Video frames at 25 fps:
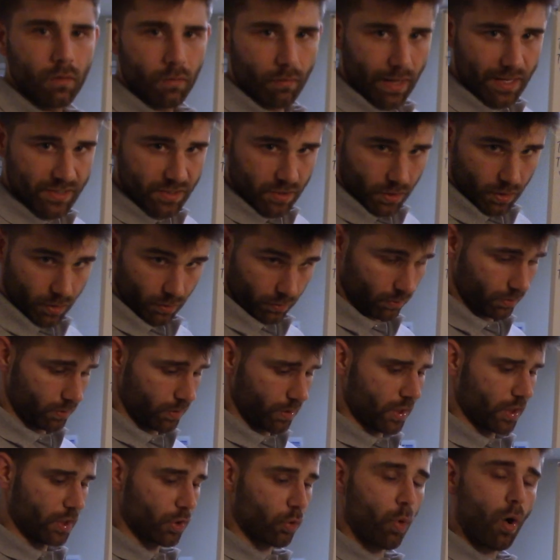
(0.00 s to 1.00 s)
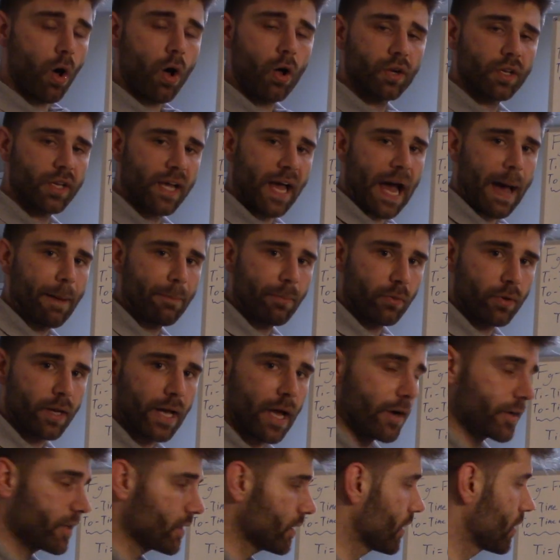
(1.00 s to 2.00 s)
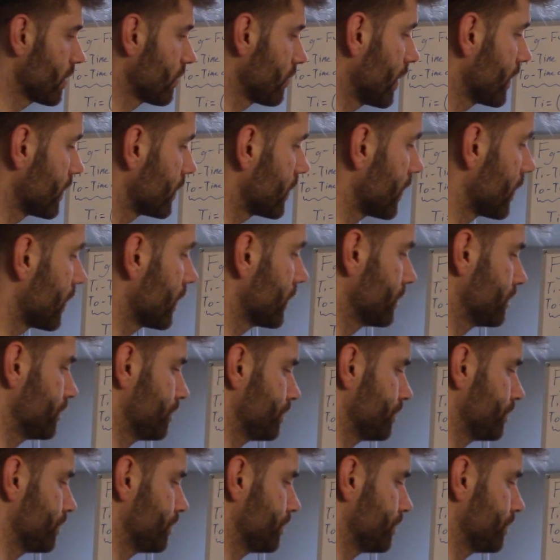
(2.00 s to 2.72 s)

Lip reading: That's a good quality Apple calculator right there.